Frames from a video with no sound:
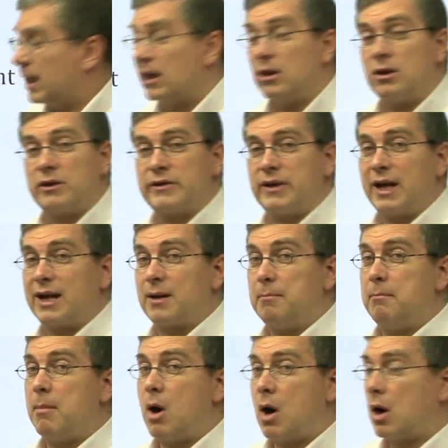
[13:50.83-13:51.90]
It looks like
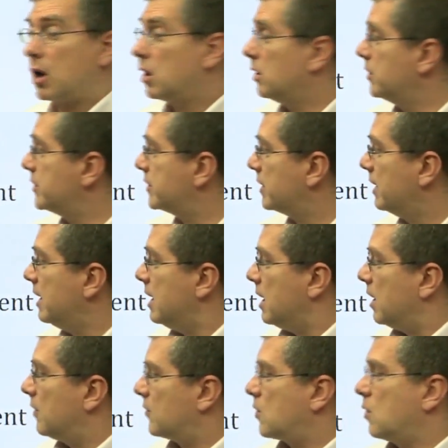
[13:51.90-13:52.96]
Mars.
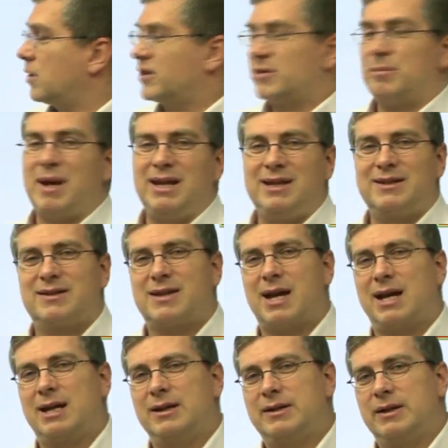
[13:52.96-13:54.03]
Of course, many
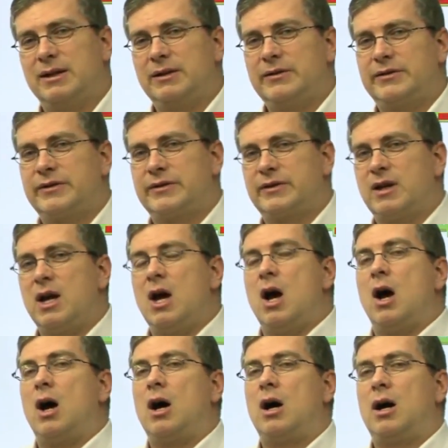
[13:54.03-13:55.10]
scientists
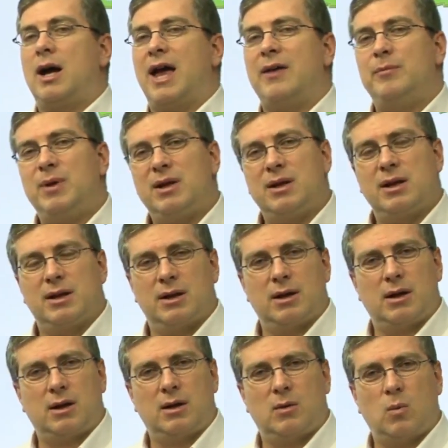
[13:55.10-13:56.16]
have been
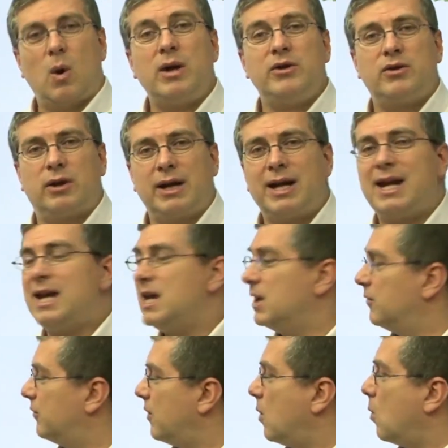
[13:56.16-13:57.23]
wondering
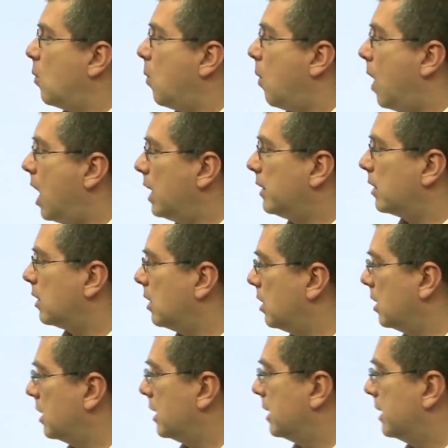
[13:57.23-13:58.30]
if
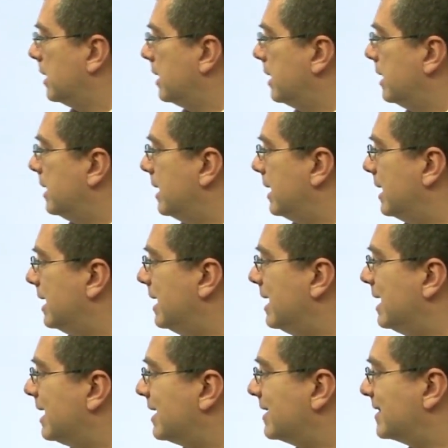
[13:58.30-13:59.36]
water
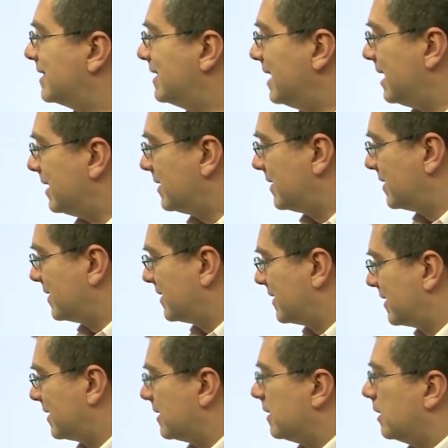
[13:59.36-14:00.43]

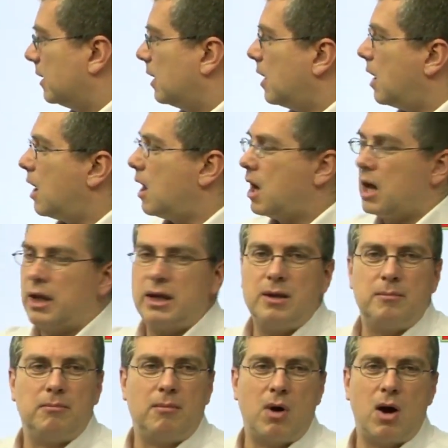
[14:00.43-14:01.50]
exists
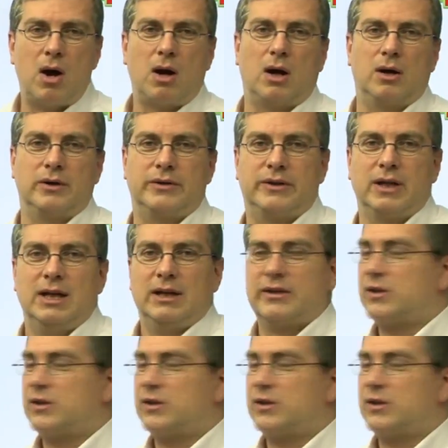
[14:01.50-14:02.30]
on Mars.